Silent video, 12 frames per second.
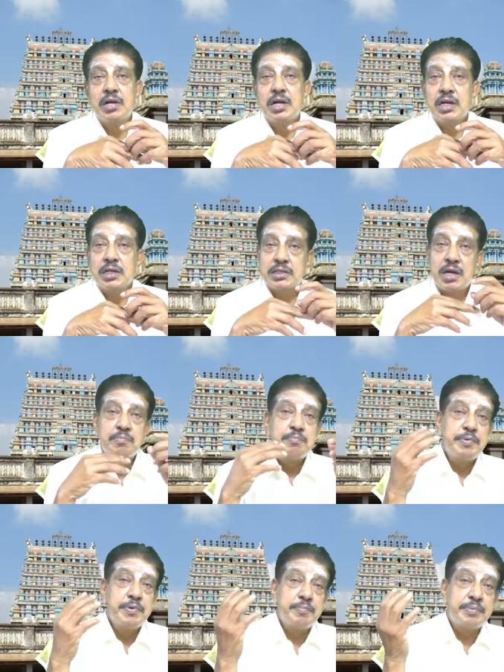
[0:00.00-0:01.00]
Some
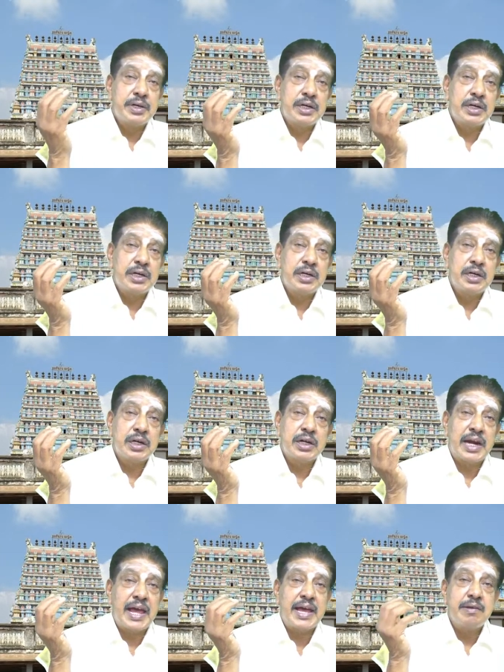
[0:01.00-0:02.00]
people
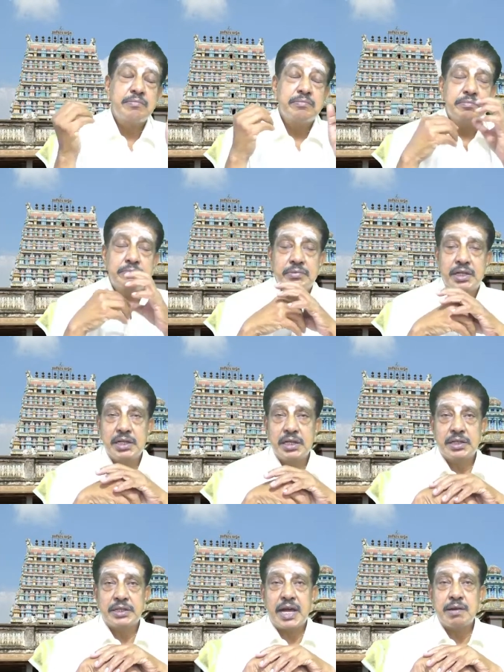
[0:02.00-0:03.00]
claim the
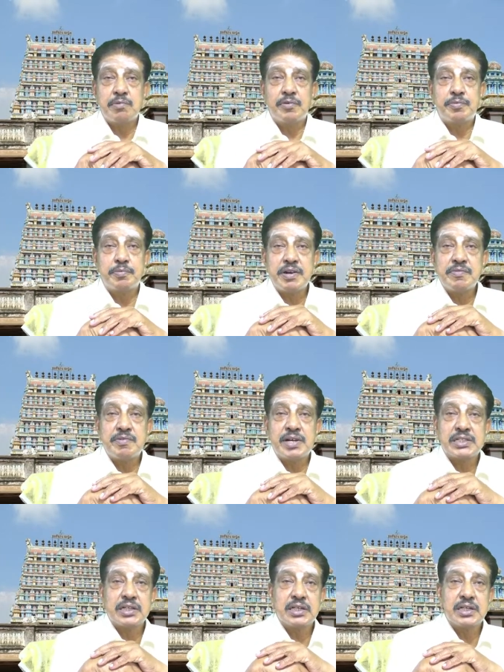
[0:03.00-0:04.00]
time of
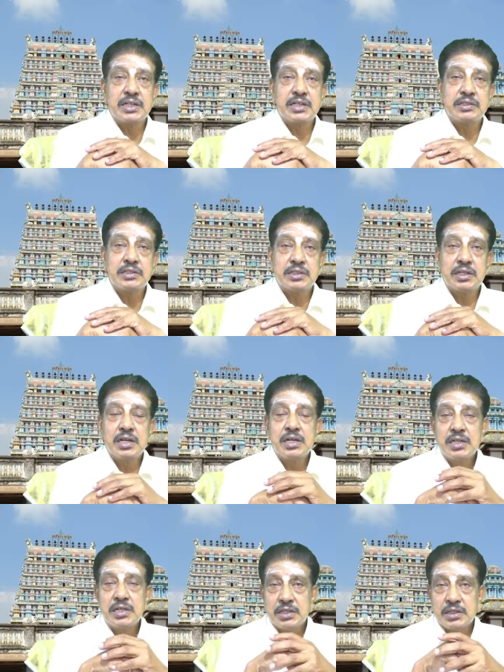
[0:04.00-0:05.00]
Manivasagar is
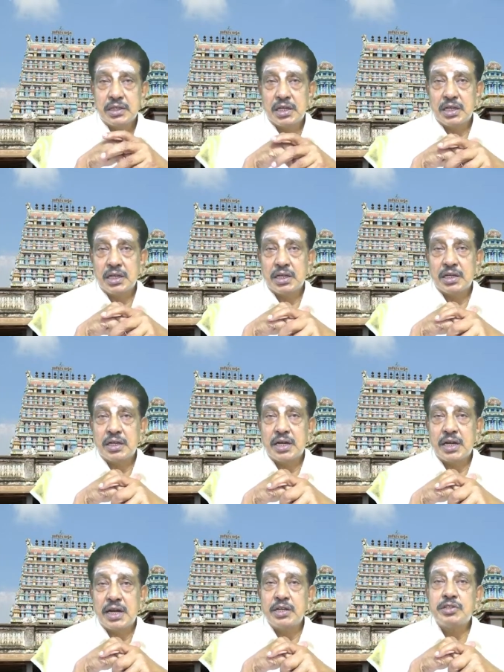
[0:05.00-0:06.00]

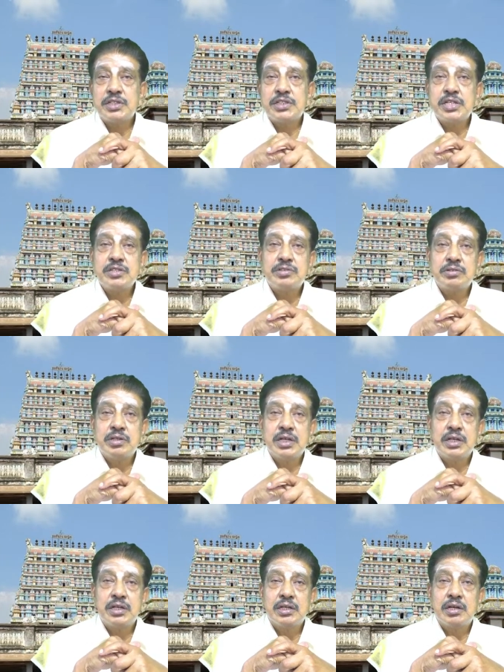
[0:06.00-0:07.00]
9th
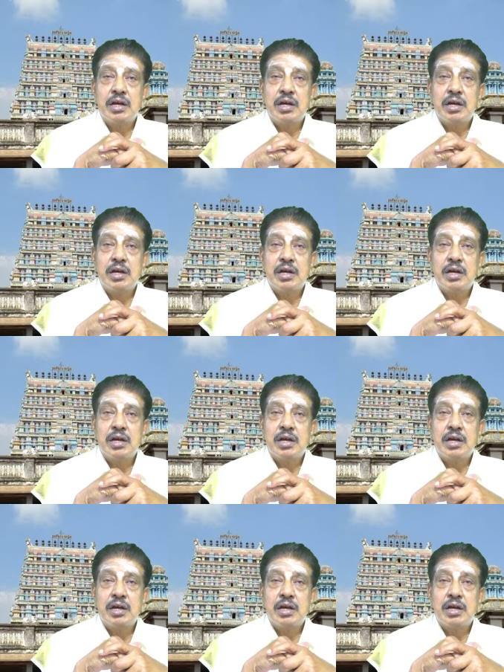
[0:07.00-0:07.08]
century,